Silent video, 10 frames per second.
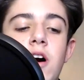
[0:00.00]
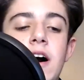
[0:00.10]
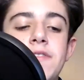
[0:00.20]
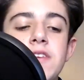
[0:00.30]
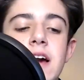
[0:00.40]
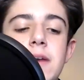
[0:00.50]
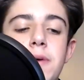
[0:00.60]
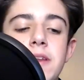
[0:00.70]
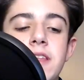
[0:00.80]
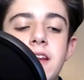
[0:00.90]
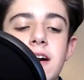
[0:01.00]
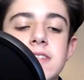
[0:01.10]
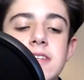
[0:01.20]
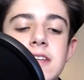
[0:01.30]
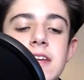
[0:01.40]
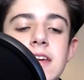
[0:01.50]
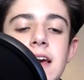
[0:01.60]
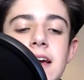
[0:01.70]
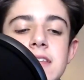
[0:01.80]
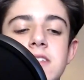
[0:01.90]
off. You got to play the Nuggets and Heat
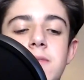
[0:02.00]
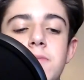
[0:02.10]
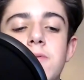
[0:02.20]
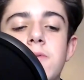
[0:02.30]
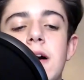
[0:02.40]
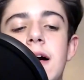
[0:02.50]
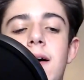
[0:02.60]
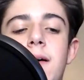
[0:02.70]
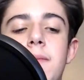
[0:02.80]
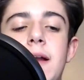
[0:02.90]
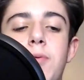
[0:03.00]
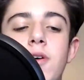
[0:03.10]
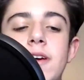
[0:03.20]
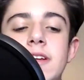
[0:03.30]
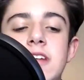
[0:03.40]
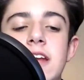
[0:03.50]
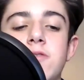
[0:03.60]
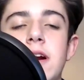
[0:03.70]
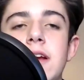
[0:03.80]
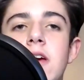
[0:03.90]
at a point in
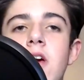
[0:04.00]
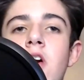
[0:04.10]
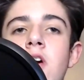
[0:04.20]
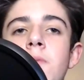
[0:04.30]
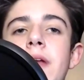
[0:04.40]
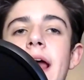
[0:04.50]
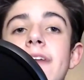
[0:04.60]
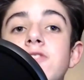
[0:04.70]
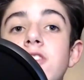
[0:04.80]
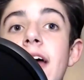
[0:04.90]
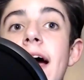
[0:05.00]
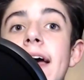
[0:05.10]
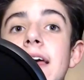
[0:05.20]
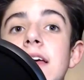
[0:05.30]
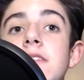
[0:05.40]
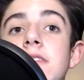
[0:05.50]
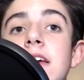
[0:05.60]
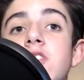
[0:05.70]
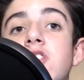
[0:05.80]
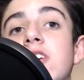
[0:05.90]
January. But after that,
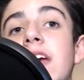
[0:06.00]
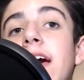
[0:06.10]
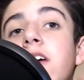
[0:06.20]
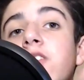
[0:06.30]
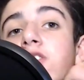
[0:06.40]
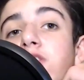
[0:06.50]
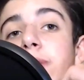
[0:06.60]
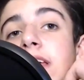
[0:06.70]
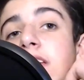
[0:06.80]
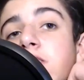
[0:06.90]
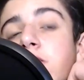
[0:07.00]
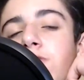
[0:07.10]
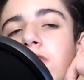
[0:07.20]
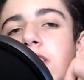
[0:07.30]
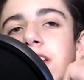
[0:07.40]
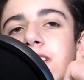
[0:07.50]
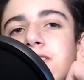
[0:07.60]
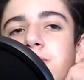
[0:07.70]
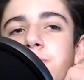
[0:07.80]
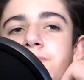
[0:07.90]
things should get a little bit easier for the
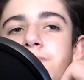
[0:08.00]
Knicks.